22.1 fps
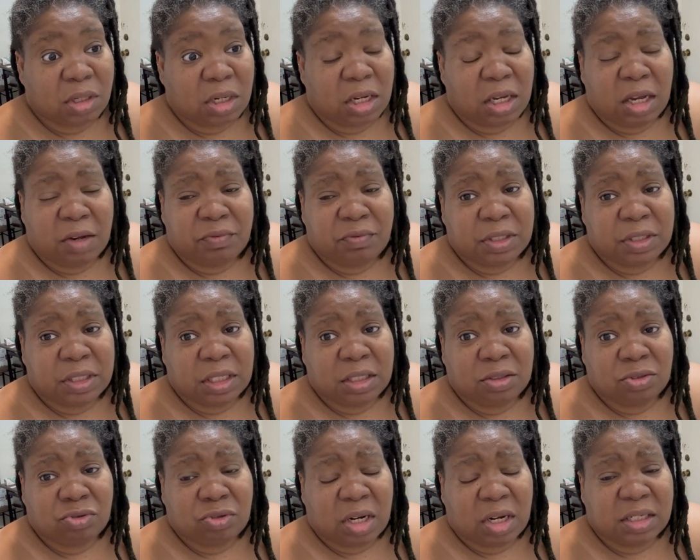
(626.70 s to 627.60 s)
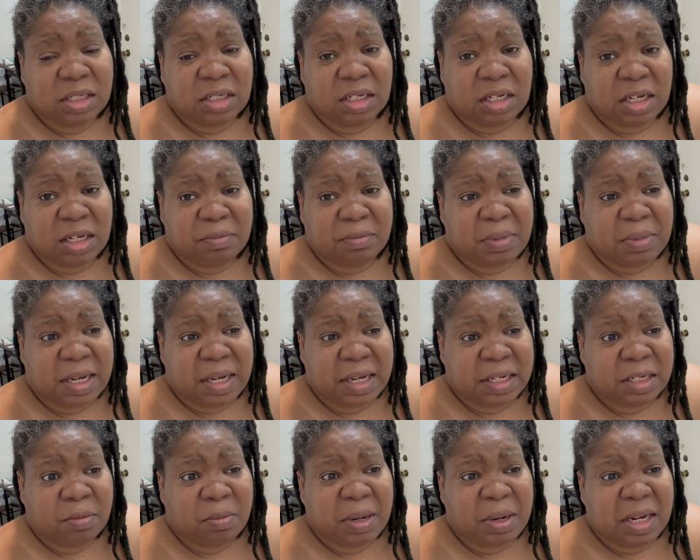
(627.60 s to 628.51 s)
Everything to try to, in my
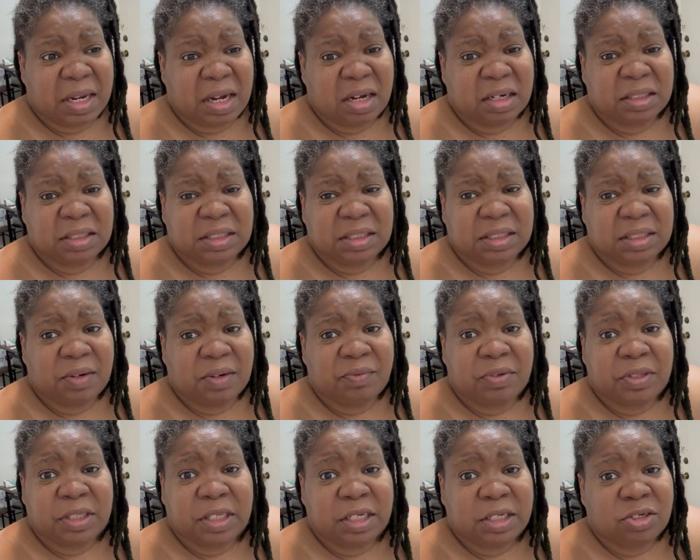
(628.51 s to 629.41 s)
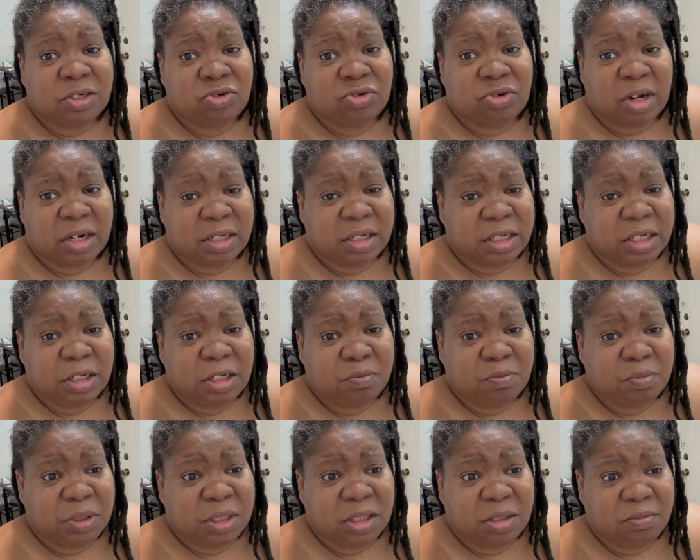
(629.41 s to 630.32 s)
antibiotics, everything to try to keep
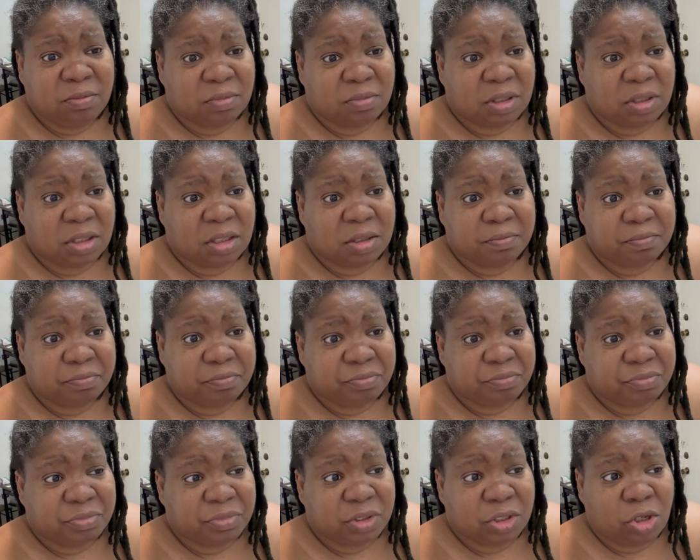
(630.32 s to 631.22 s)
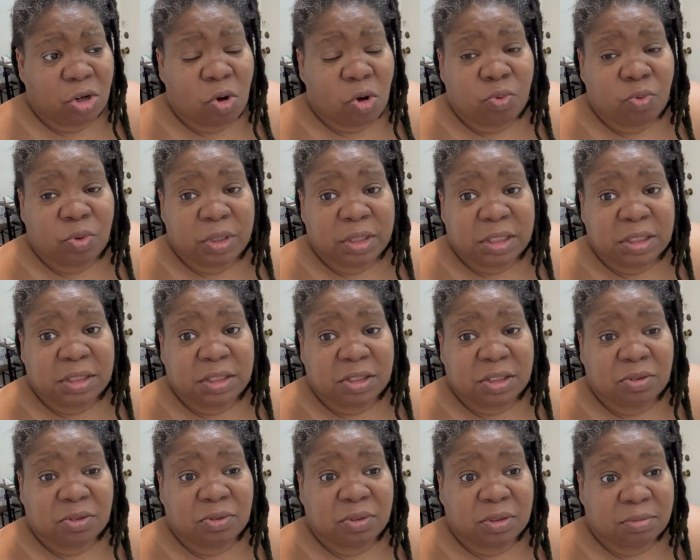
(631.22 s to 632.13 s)
me going
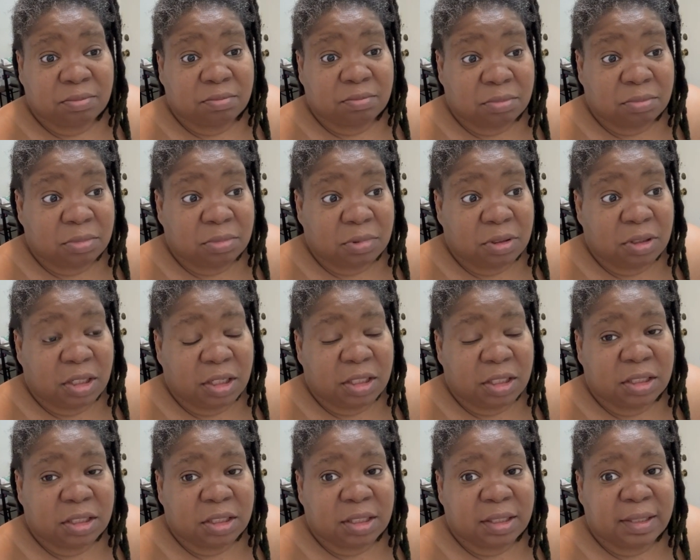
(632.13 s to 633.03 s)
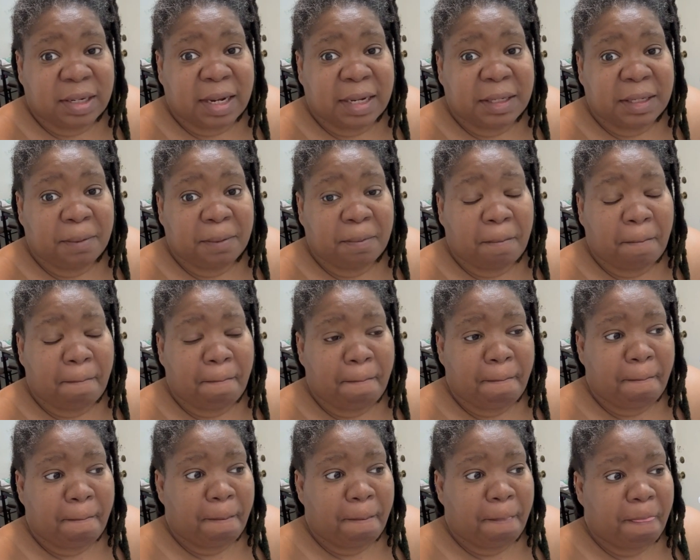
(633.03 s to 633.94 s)
until the end of the night.
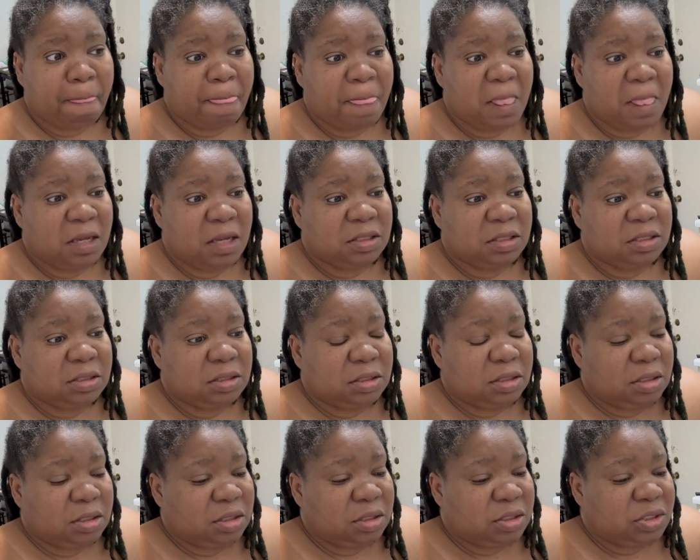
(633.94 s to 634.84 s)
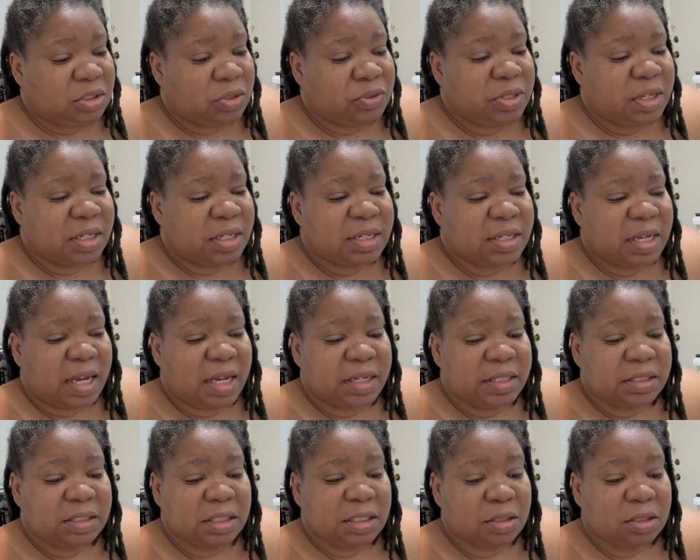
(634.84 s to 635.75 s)
So yeah,
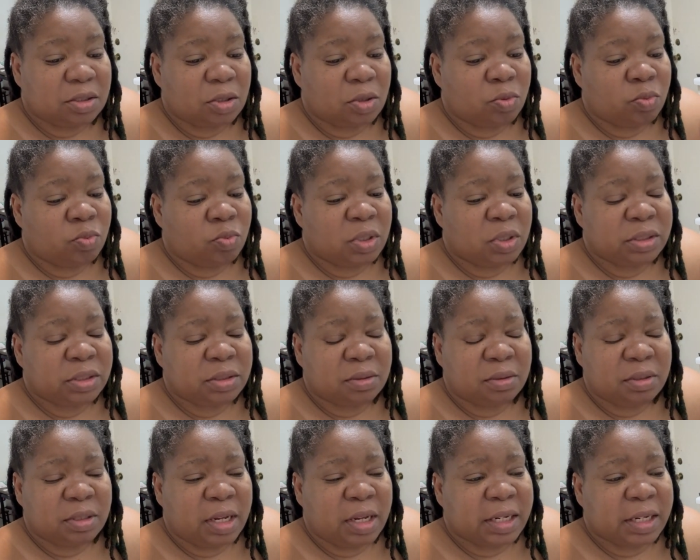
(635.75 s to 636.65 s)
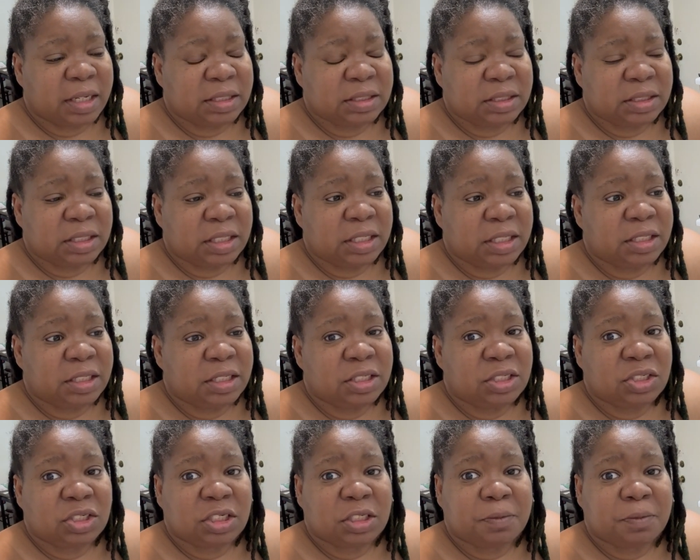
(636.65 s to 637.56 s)
guys, one, like I said,
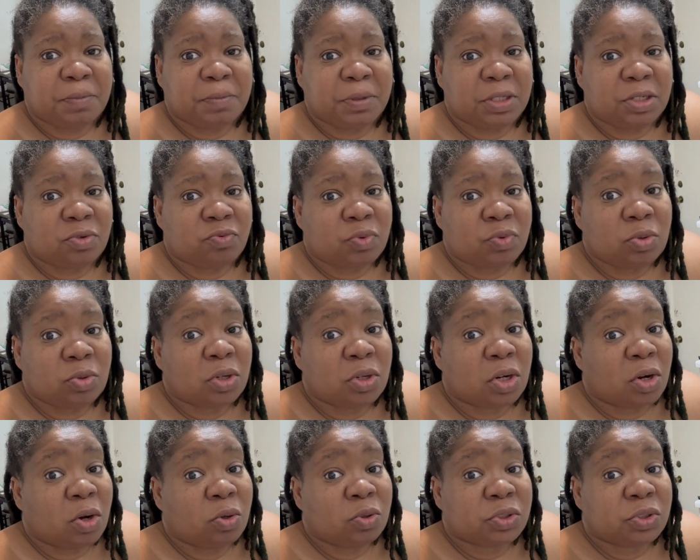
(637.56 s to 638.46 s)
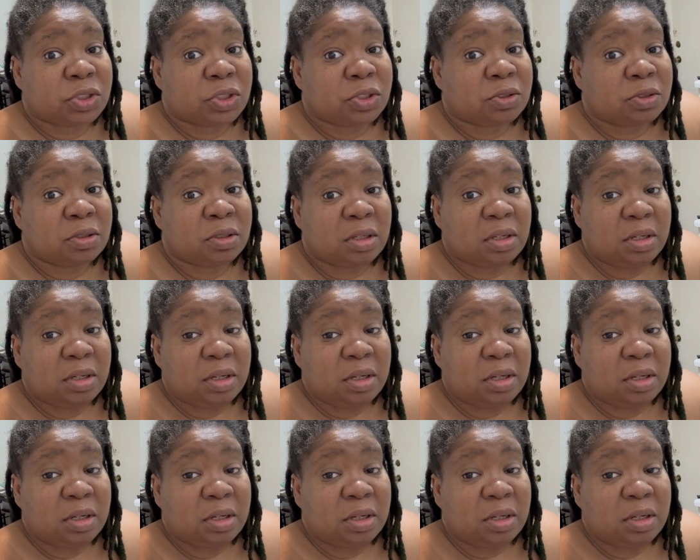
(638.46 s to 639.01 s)
it's just been a roller coaster